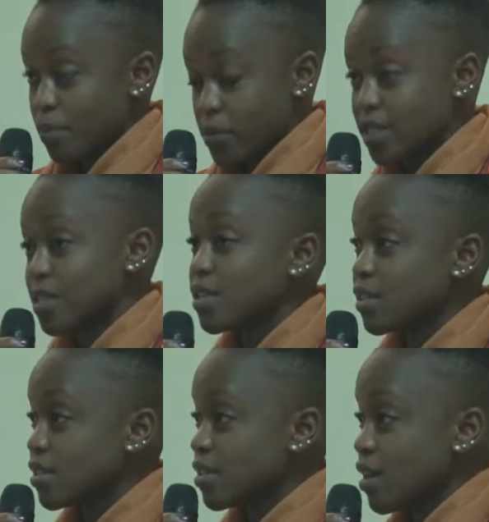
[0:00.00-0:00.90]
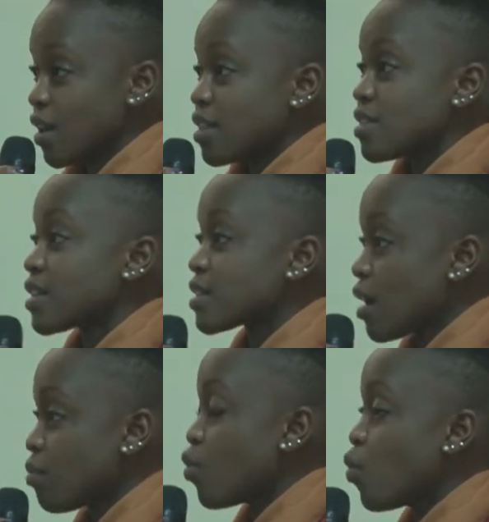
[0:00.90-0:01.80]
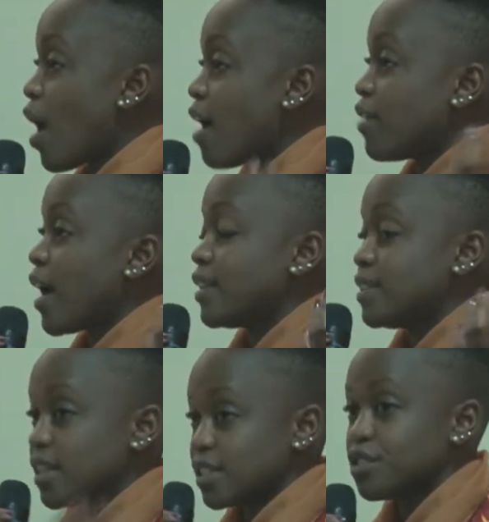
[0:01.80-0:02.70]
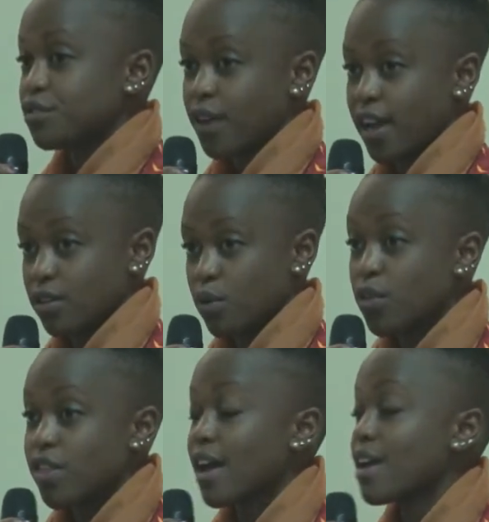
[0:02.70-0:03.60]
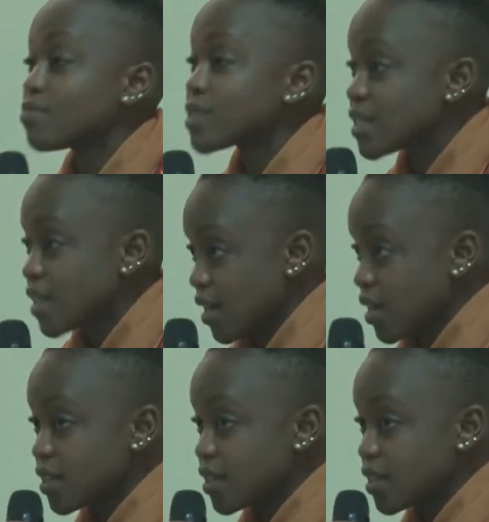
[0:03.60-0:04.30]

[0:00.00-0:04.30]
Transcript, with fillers: present. There are some who have identified who their MCA